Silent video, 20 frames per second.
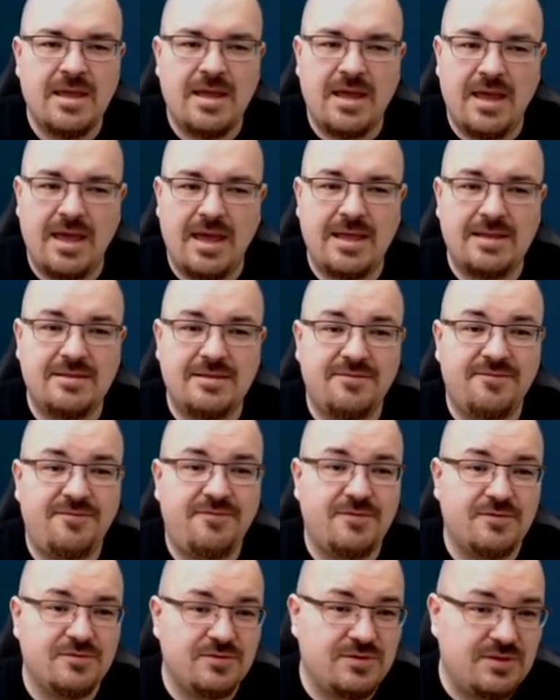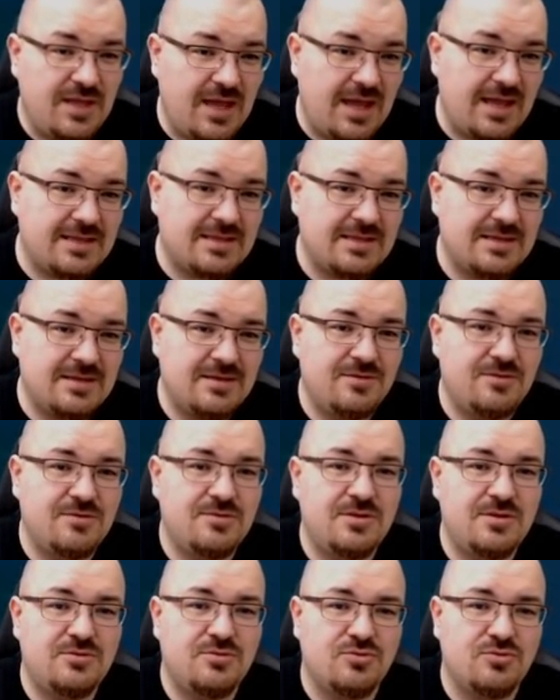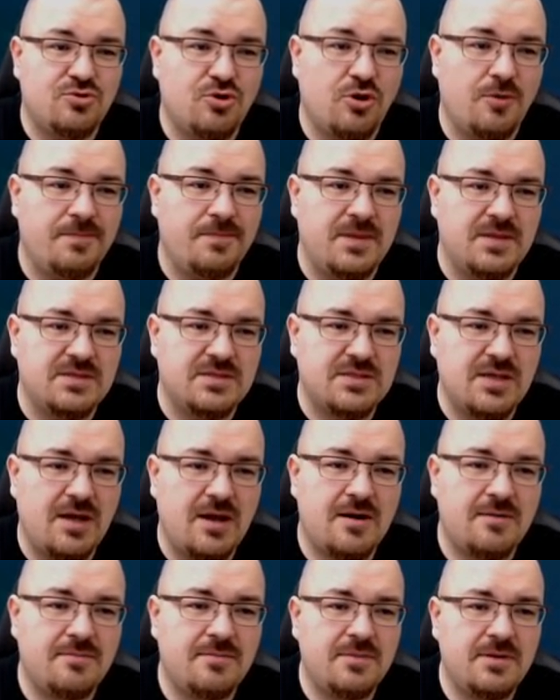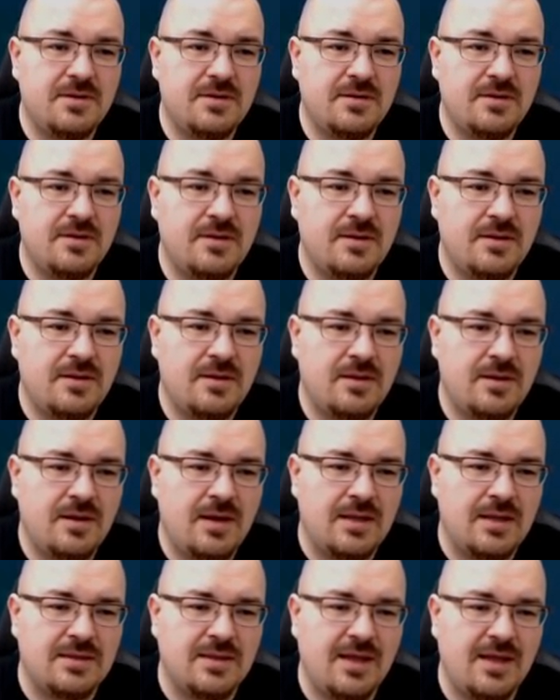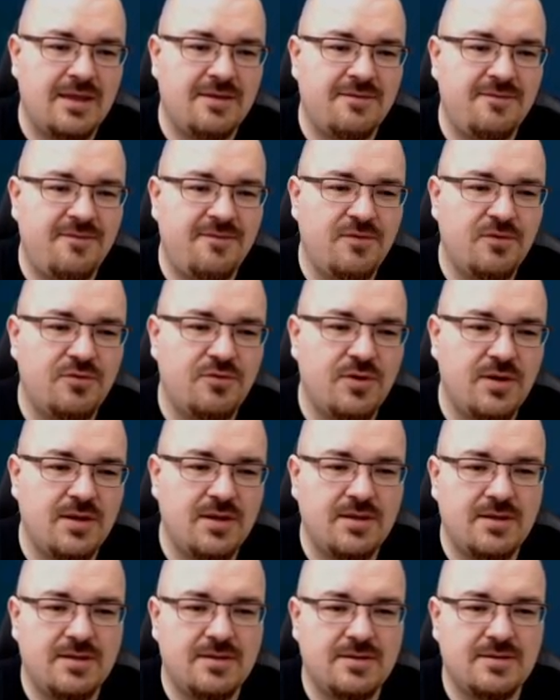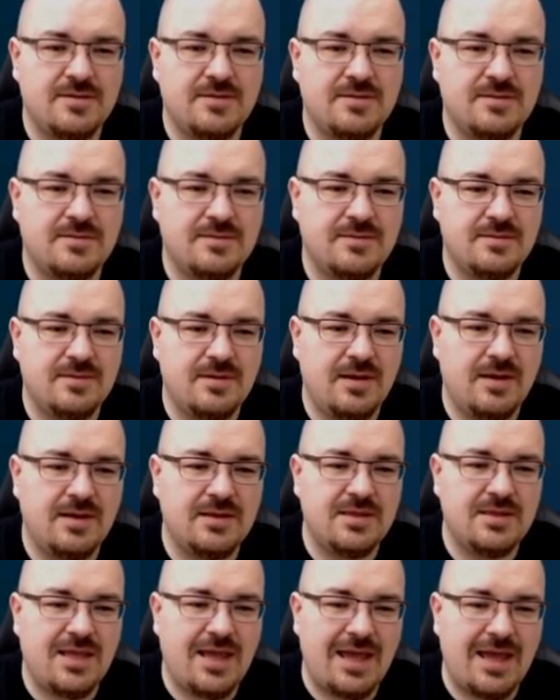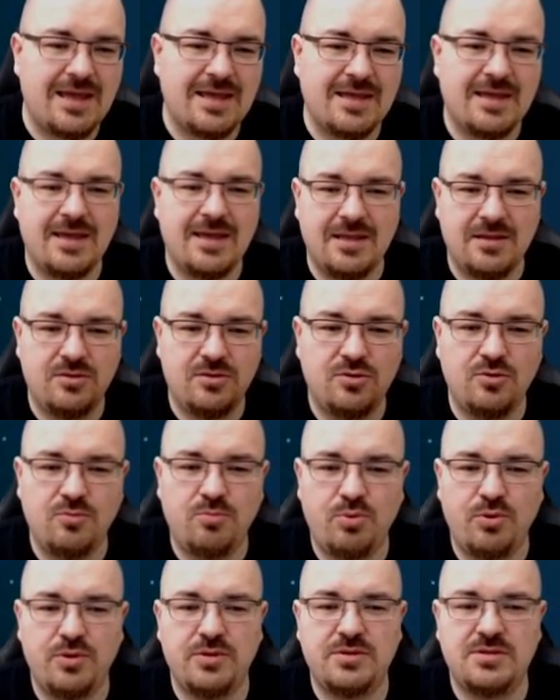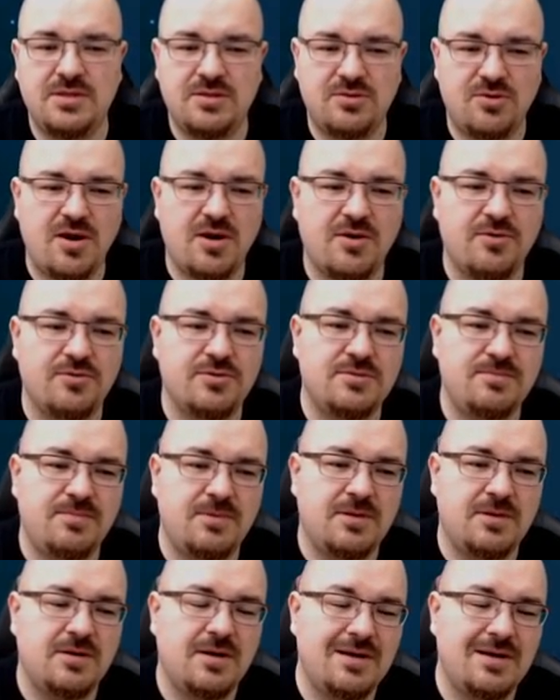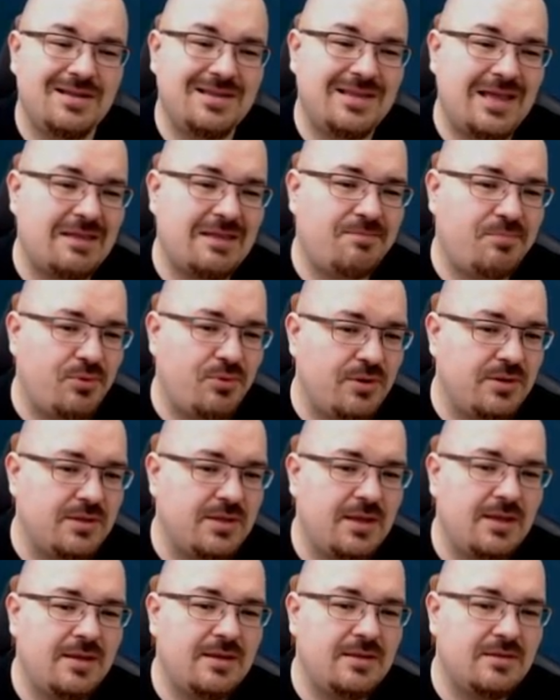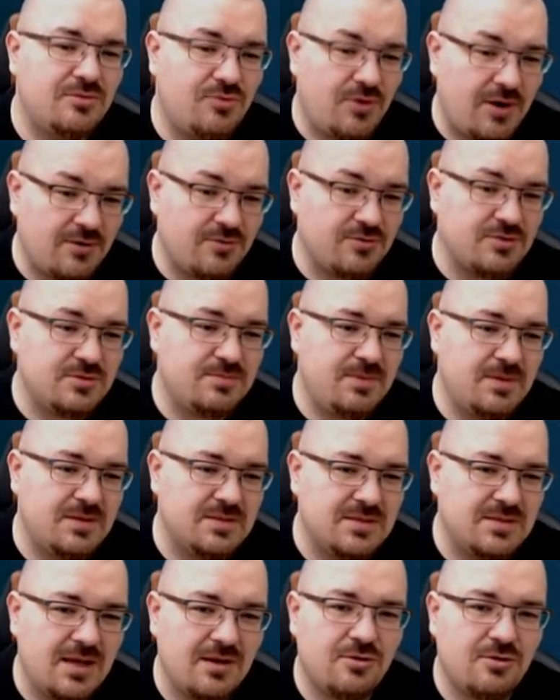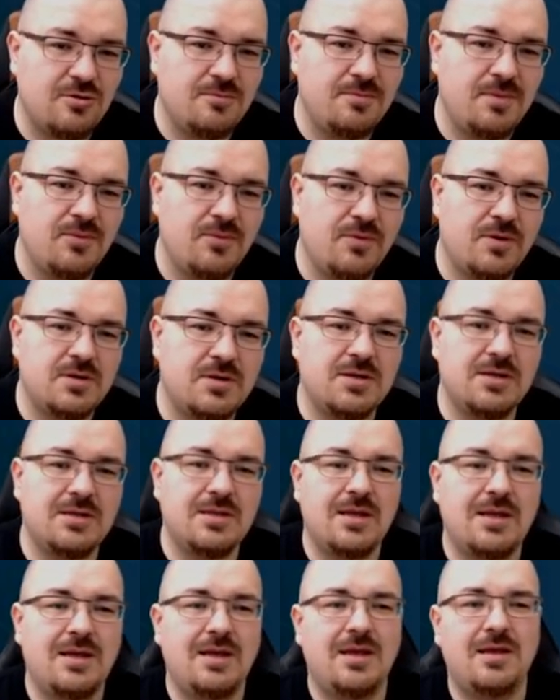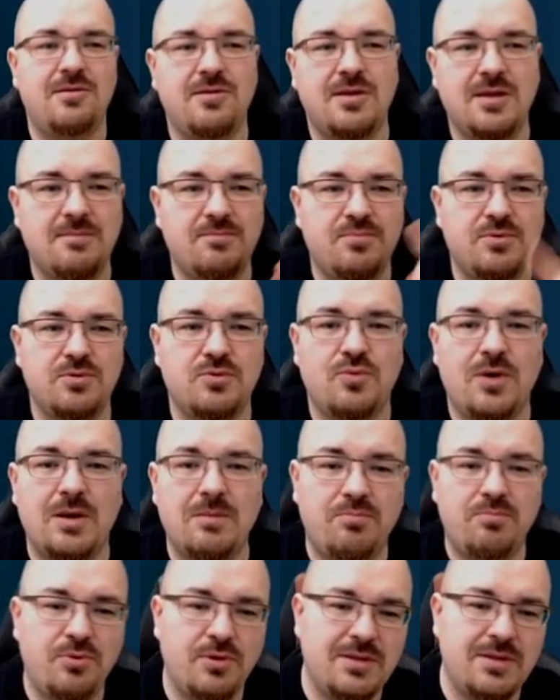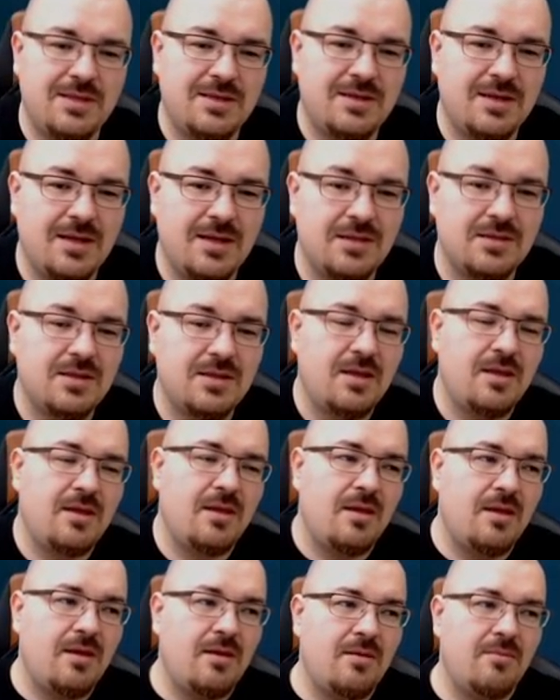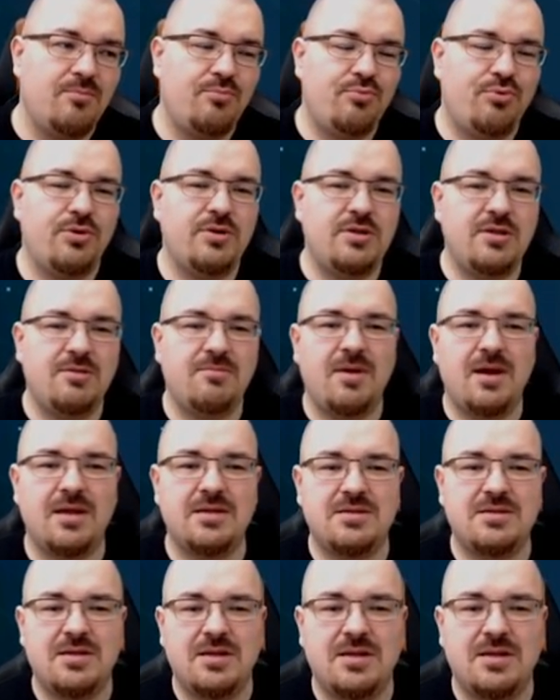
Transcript: And for that, you need to drop disarm, undying fury, attack and two points in dragon spear and at that point dragon spear is not going to be worth it and you can put one point in health pretty much